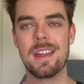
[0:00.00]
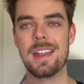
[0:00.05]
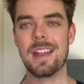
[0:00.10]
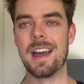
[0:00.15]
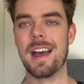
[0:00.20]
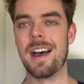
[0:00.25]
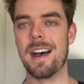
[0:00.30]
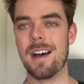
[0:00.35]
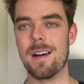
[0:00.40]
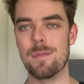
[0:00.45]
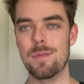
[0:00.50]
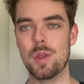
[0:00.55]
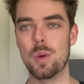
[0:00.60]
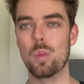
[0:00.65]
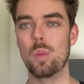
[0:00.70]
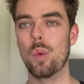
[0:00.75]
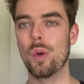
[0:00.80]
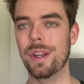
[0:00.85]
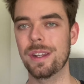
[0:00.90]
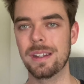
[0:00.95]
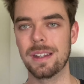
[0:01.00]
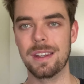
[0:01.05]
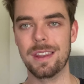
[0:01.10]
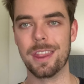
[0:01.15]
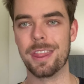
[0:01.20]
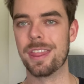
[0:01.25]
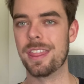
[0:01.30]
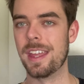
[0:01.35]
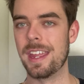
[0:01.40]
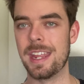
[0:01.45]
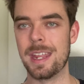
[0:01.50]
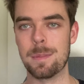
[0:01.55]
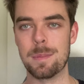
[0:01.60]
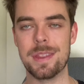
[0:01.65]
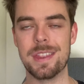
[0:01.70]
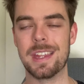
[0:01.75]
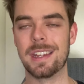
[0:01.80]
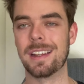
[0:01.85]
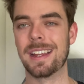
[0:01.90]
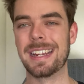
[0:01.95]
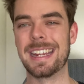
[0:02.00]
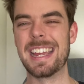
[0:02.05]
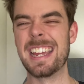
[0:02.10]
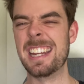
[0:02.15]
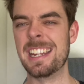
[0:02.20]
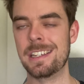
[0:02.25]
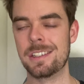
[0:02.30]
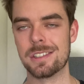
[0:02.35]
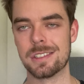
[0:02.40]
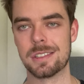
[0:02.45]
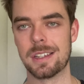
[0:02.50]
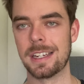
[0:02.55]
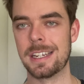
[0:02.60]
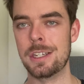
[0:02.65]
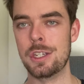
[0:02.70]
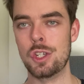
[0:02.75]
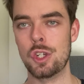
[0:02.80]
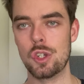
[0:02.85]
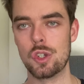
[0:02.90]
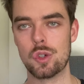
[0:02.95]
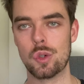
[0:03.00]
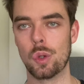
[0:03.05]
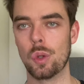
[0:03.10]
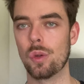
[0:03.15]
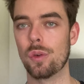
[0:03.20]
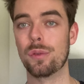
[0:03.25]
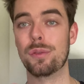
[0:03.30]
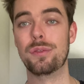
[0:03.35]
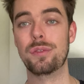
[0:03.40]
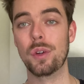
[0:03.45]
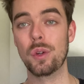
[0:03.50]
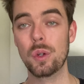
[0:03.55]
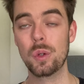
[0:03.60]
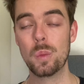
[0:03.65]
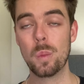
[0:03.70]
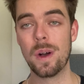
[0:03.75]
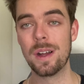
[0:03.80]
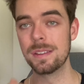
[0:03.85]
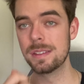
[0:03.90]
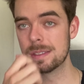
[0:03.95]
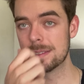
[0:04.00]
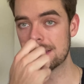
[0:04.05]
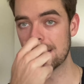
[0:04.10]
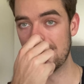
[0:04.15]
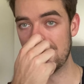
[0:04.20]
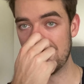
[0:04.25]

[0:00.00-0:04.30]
the woodland theme, and then like any just like neutral or food ones.